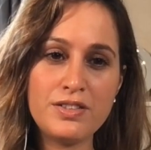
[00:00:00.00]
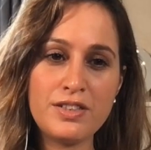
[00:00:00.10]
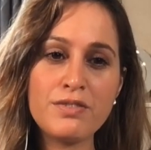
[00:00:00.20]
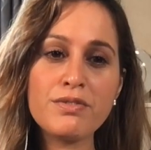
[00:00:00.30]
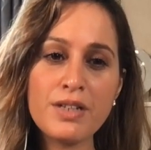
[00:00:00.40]

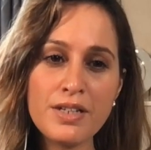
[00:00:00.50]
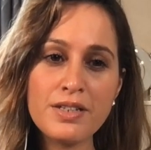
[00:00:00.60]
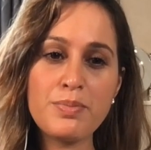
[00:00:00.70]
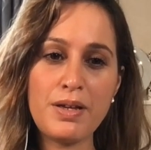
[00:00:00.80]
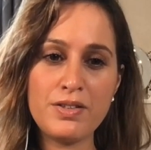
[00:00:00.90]
it really
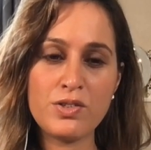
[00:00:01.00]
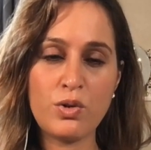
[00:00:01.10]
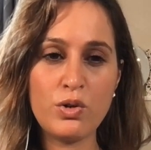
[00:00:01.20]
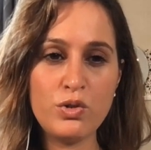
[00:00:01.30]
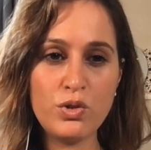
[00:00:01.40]
depends
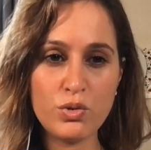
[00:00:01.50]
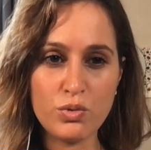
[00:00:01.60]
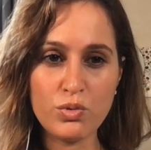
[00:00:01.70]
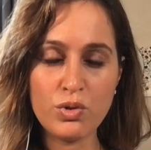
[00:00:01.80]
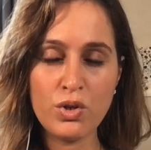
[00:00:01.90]
on
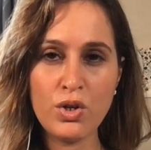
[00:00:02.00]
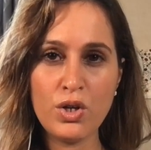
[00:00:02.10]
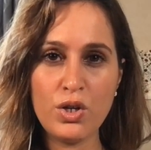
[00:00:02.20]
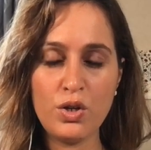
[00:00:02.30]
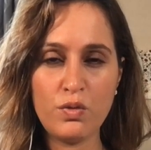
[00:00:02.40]
you if